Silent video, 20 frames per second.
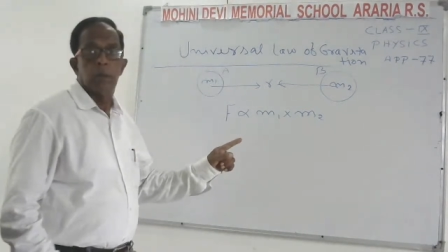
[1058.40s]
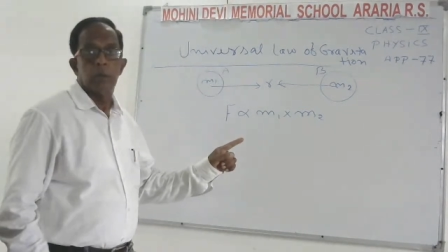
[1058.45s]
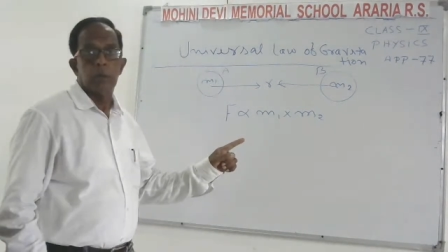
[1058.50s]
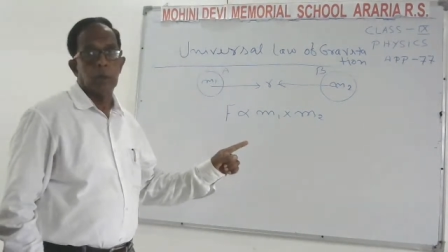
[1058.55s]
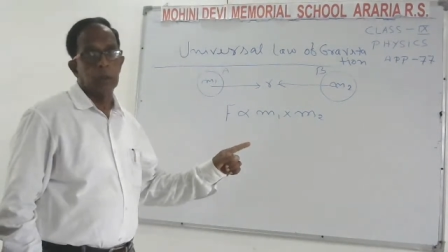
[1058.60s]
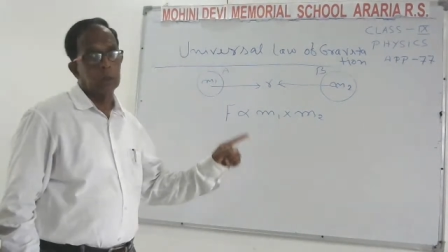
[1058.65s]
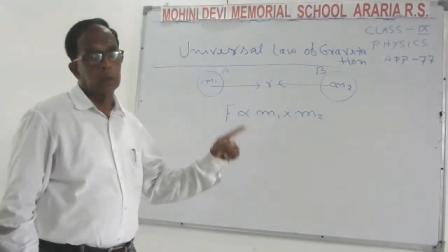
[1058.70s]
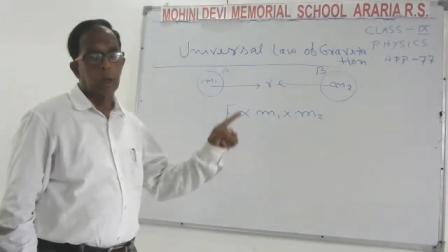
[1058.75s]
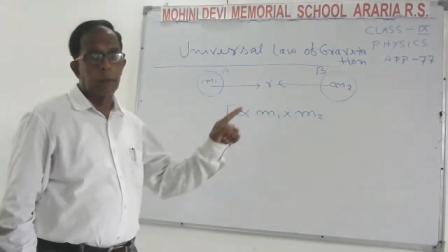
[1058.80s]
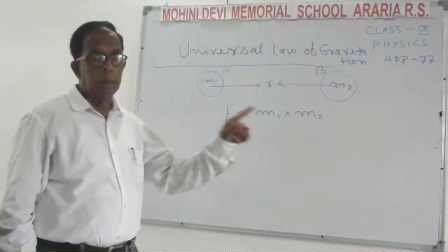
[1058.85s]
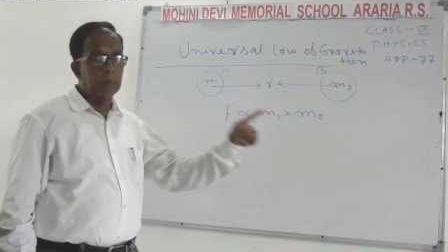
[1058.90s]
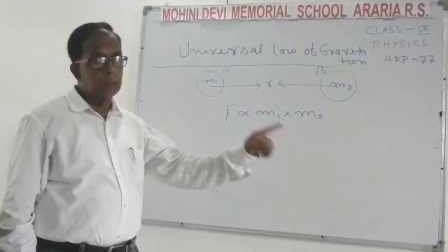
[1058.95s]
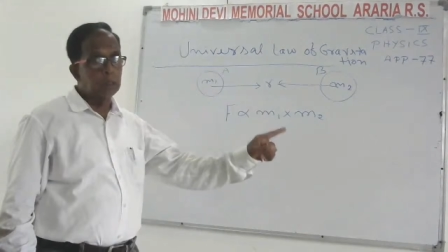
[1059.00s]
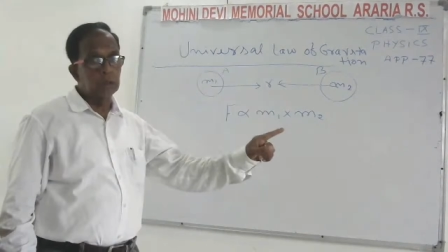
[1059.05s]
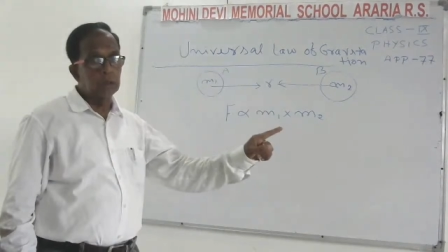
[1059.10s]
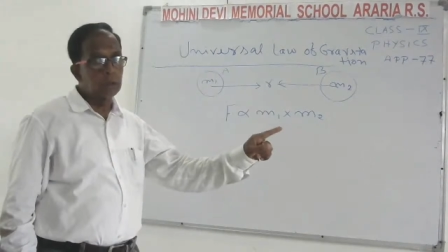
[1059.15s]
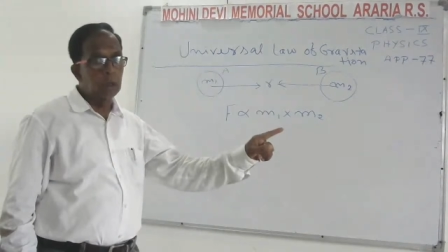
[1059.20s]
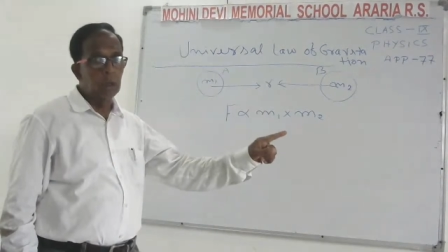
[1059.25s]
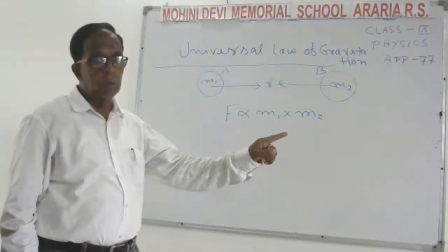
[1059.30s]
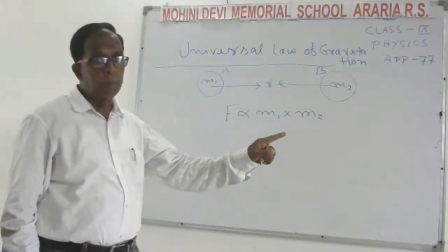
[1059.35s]
The
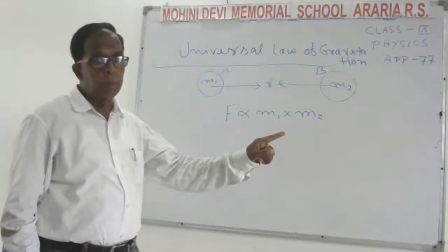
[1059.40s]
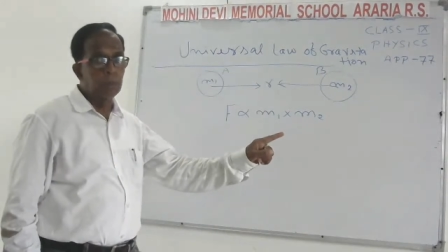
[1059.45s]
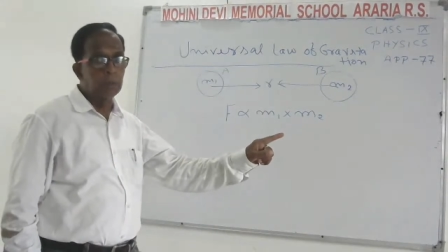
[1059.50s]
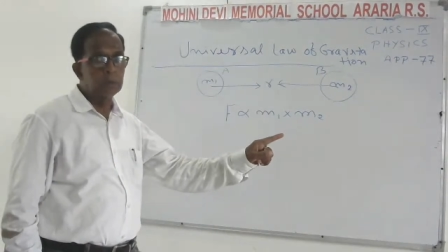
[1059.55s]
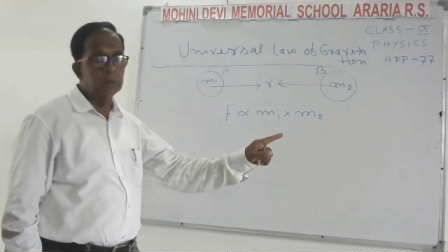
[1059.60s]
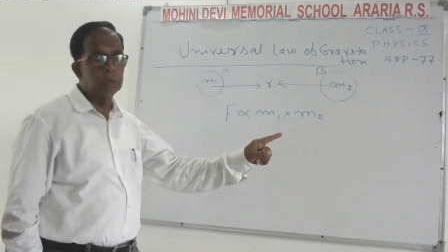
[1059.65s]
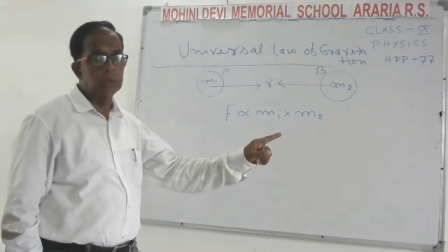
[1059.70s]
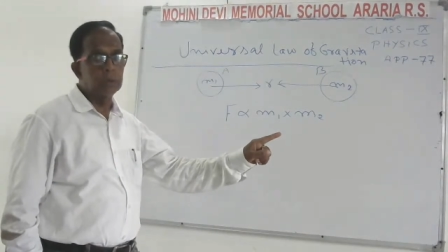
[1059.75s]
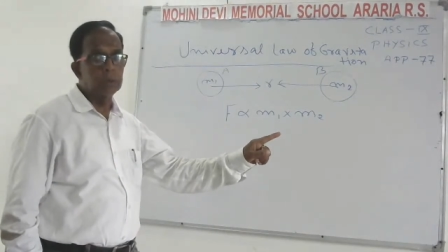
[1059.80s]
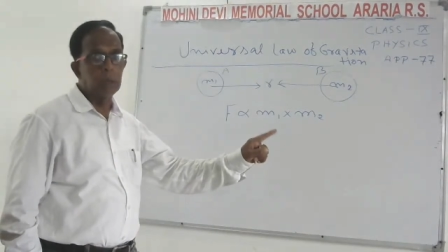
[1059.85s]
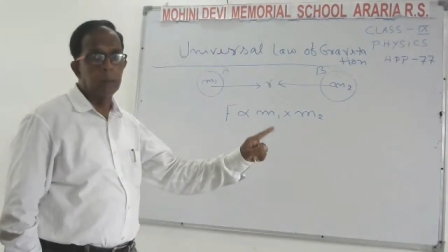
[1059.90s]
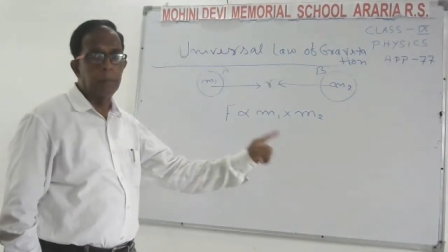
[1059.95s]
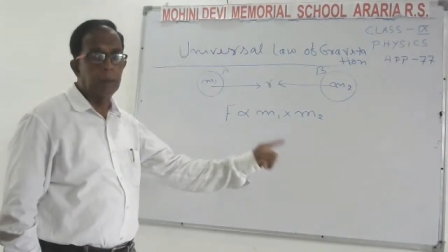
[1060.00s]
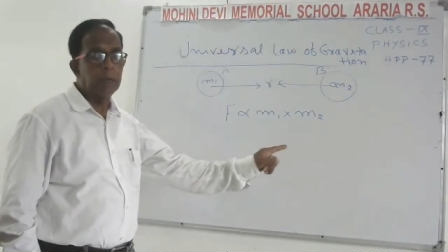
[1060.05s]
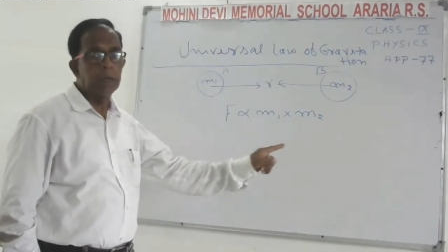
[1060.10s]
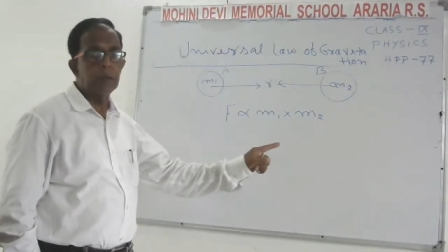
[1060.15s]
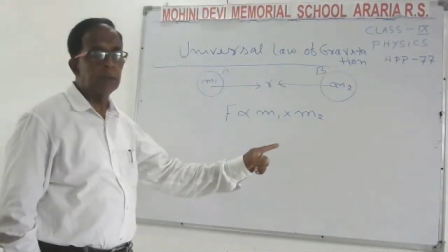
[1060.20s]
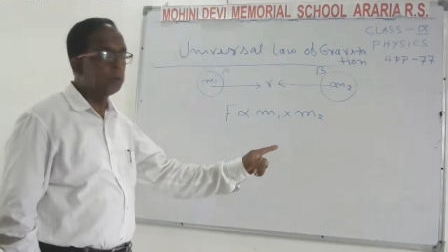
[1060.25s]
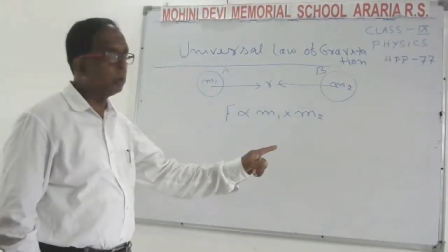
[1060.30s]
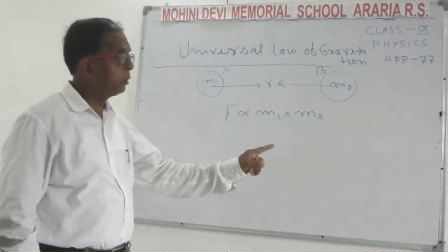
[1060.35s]
gravitational force
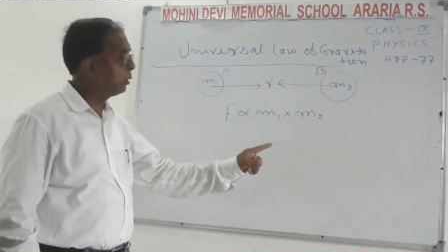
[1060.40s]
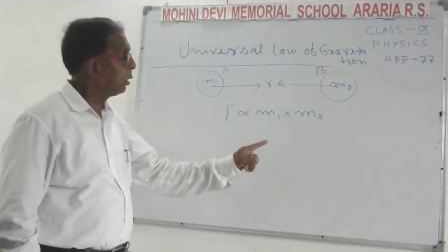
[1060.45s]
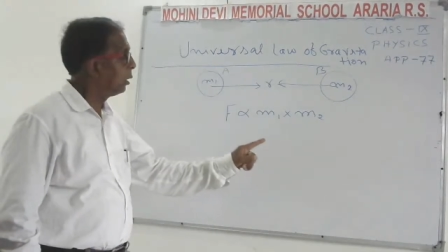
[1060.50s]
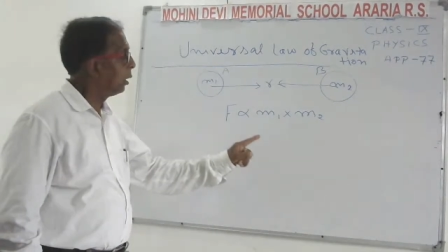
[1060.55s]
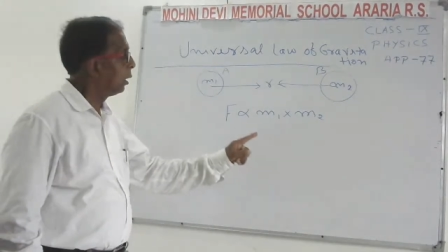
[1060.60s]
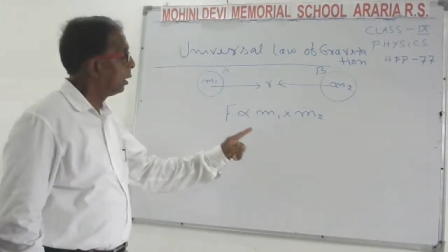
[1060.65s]
depends